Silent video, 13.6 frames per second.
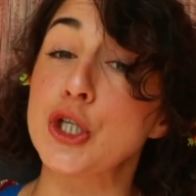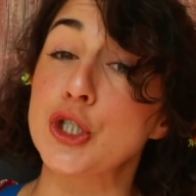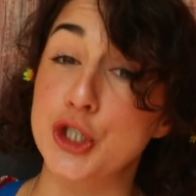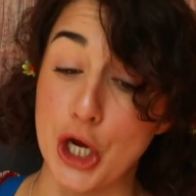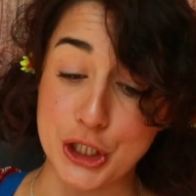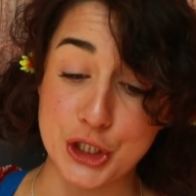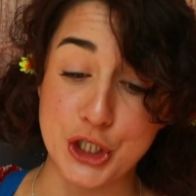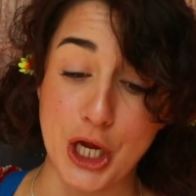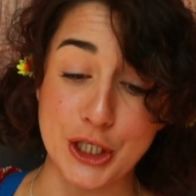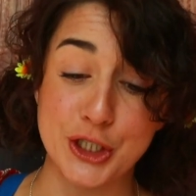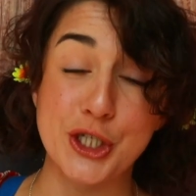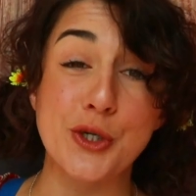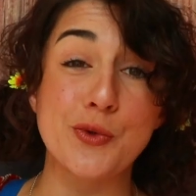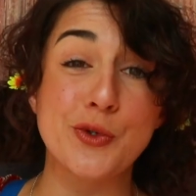Just
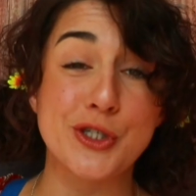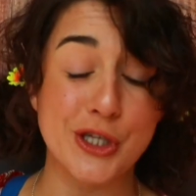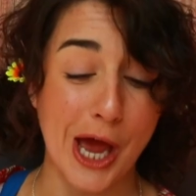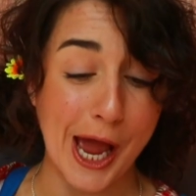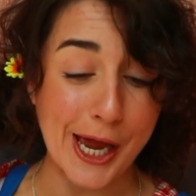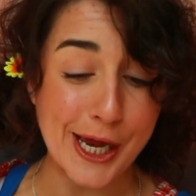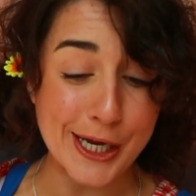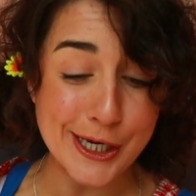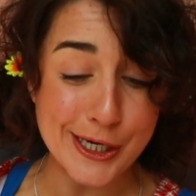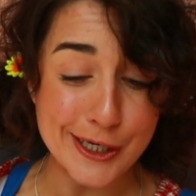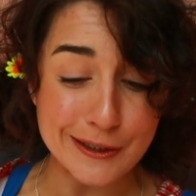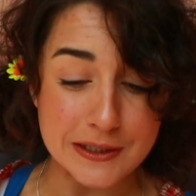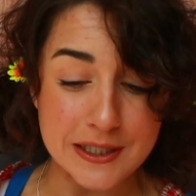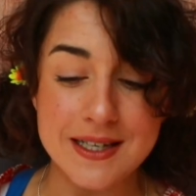as you say,
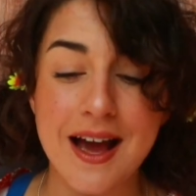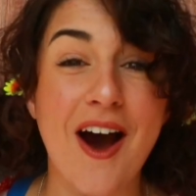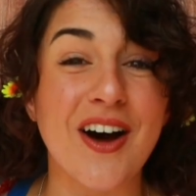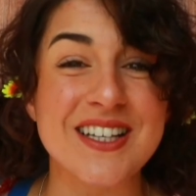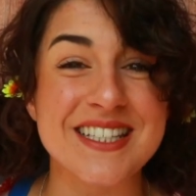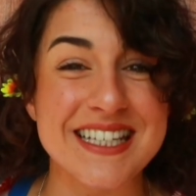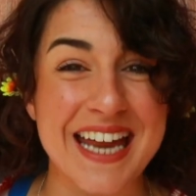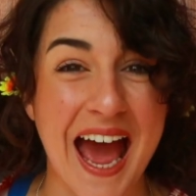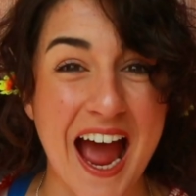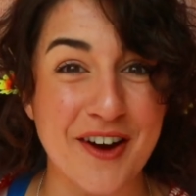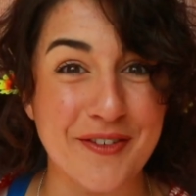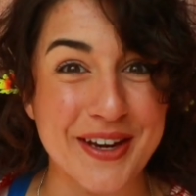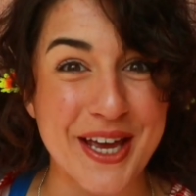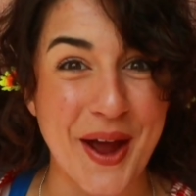answered
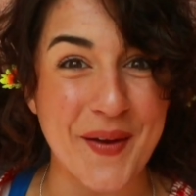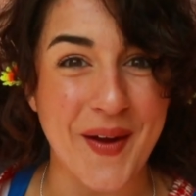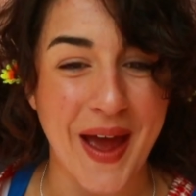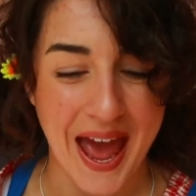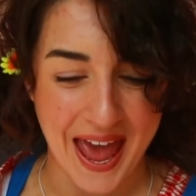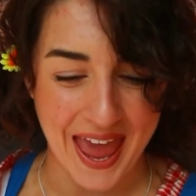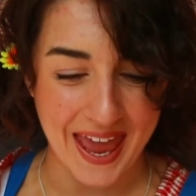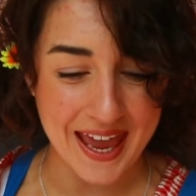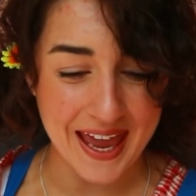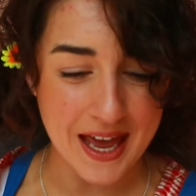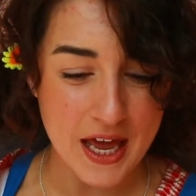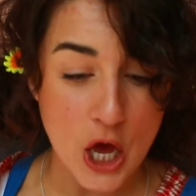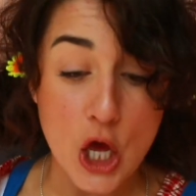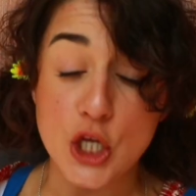Harry O'Hay.
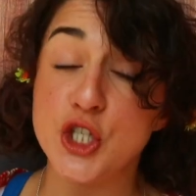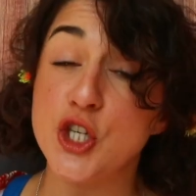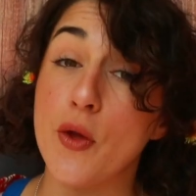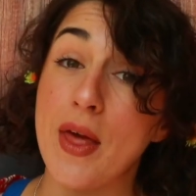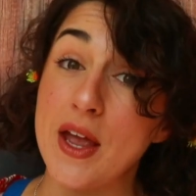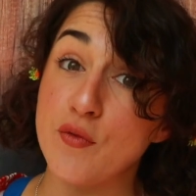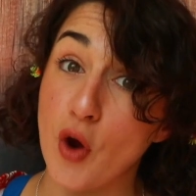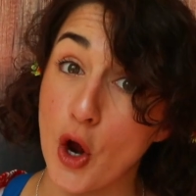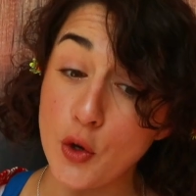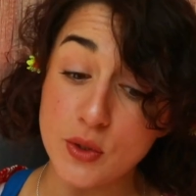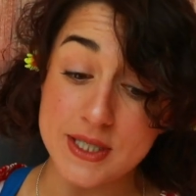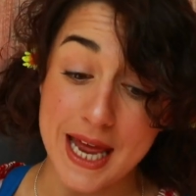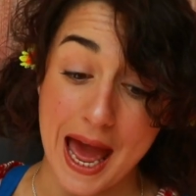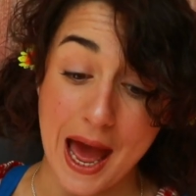So they
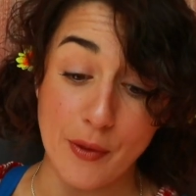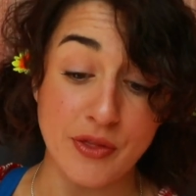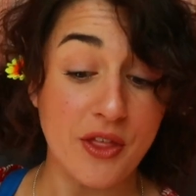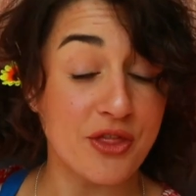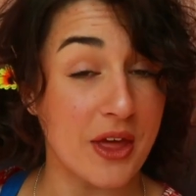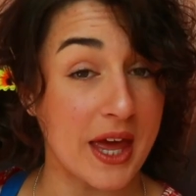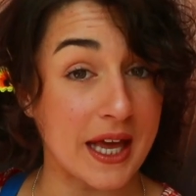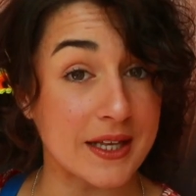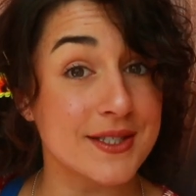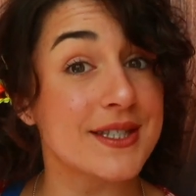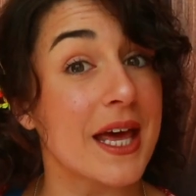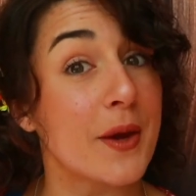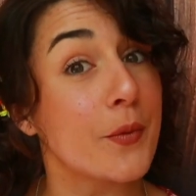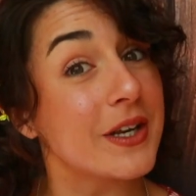wrote down the things
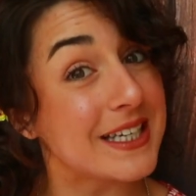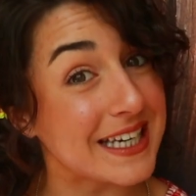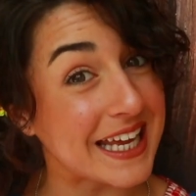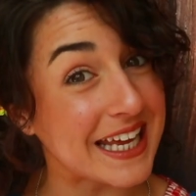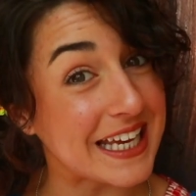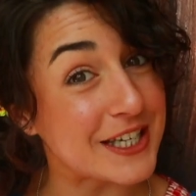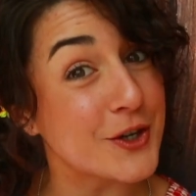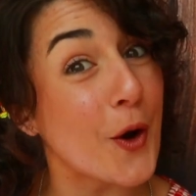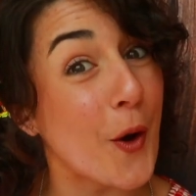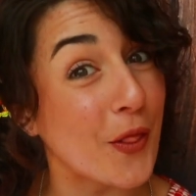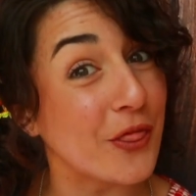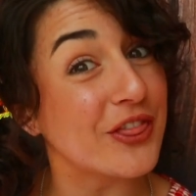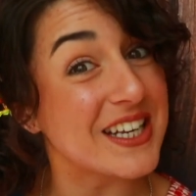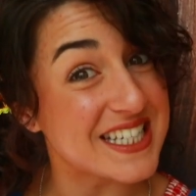they would need
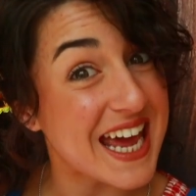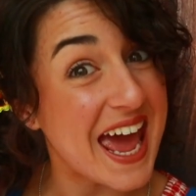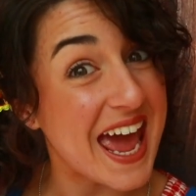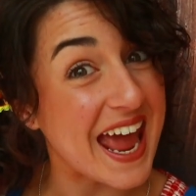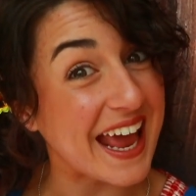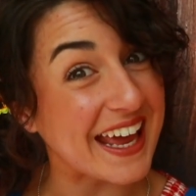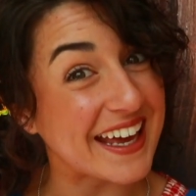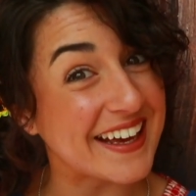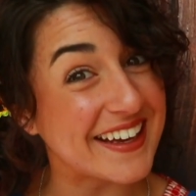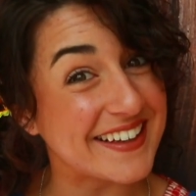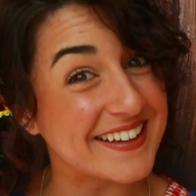on the day.